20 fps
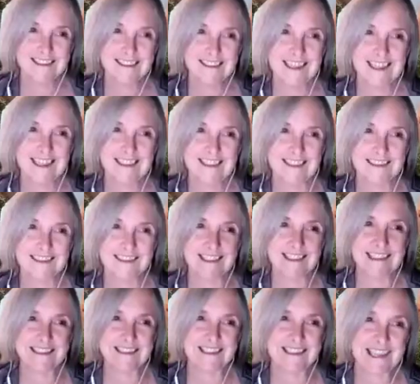and that is
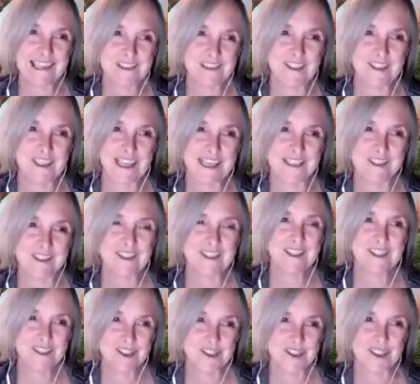educator
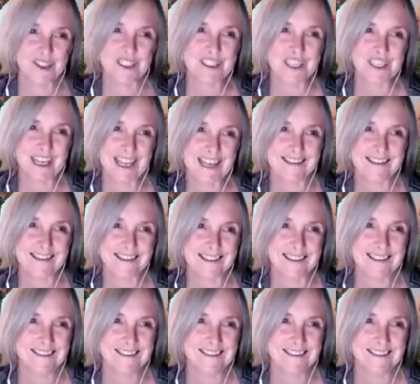George Anthony.